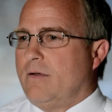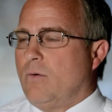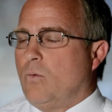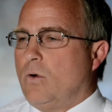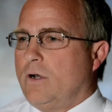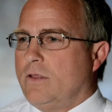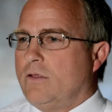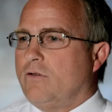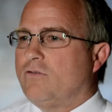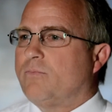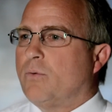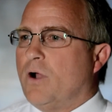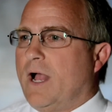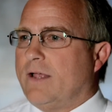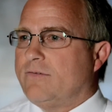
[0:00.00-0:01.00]
One of those
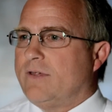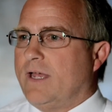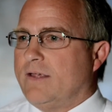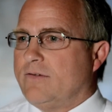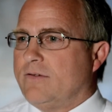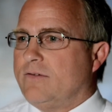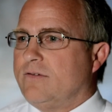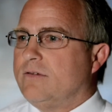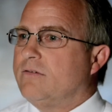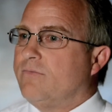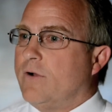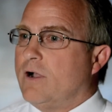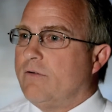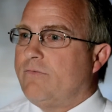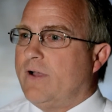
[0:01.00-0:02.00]
processes is
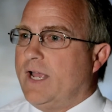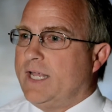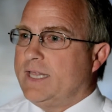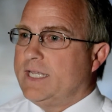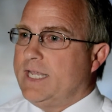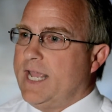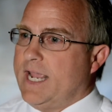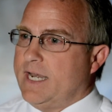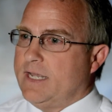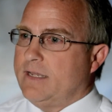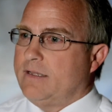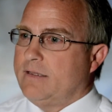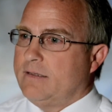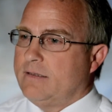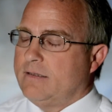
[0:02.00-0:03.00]
verifying the data.